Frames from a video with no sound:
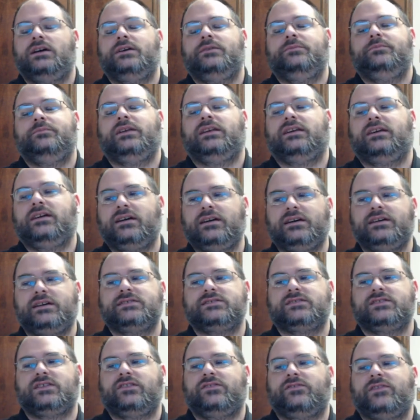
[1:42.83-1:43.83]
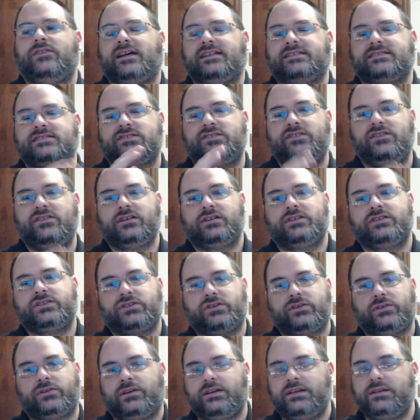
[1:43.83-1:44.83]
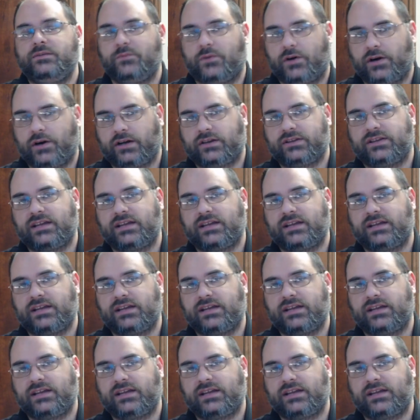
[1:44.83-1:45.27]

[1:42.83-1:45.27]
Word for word: Because that's their trademark.